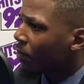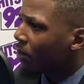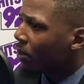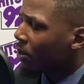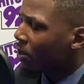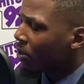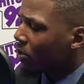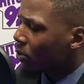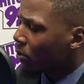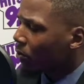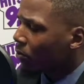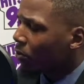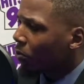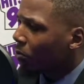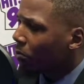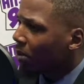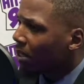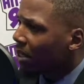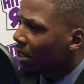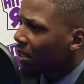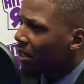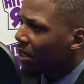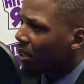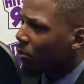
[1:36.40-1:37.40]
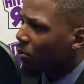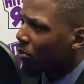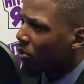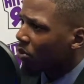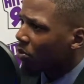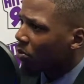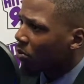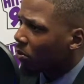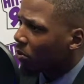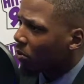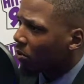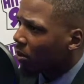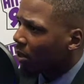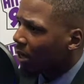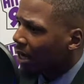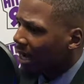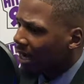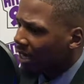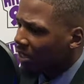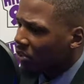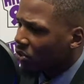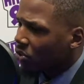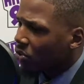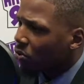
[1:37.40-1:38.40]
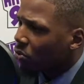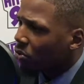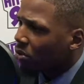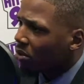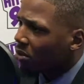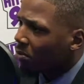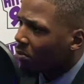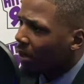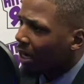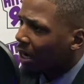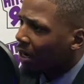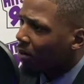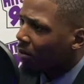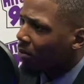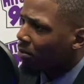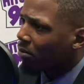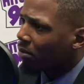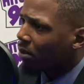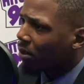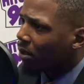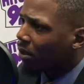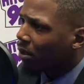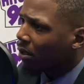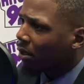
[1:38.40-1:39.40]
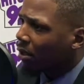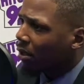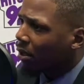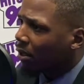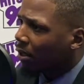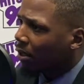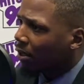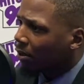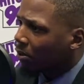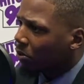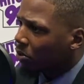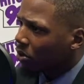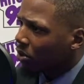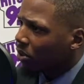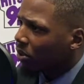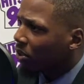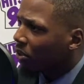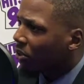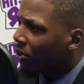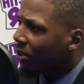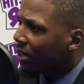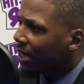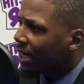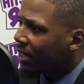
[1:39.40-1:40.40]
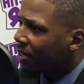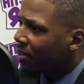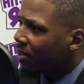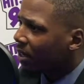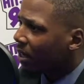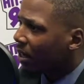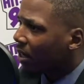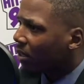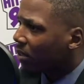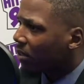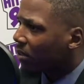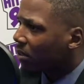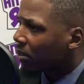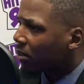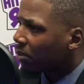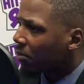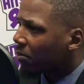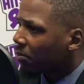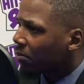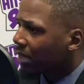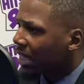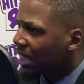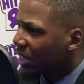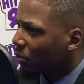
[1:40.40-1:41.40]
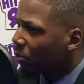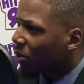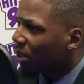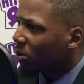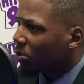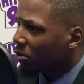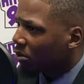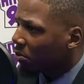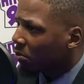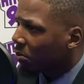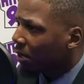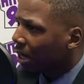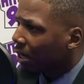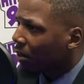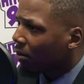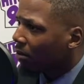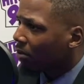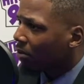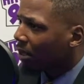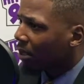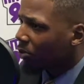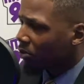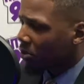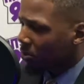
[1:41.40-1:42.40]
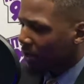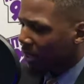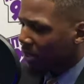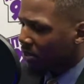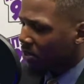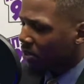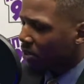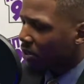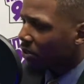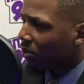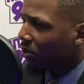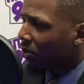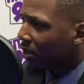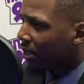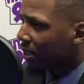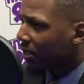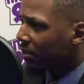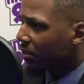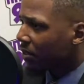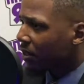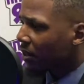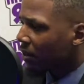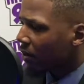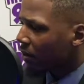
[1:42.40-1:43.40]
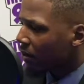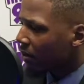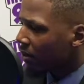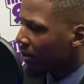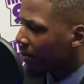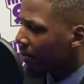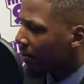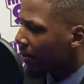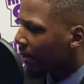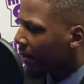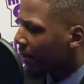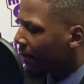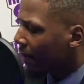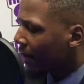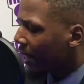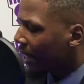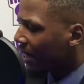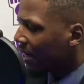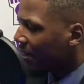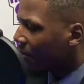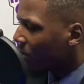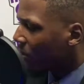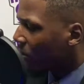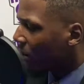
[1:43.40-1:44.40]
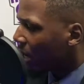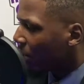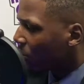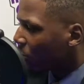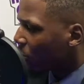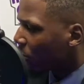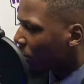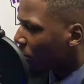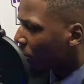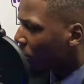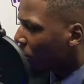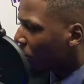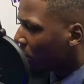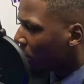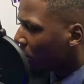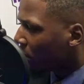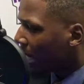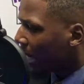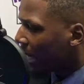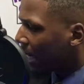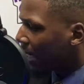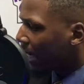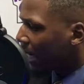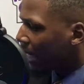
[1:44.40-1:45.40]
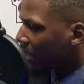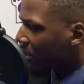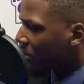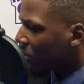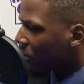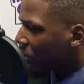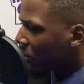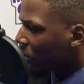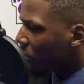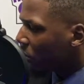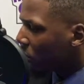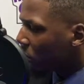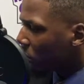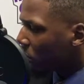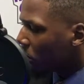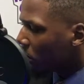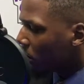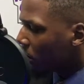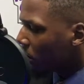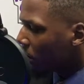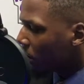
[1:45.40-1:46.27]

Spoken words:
So for me, high school was about securing that scholarship. That's what it was about. It was about securing that scholarship. And even though I was recruited by a lot of schools,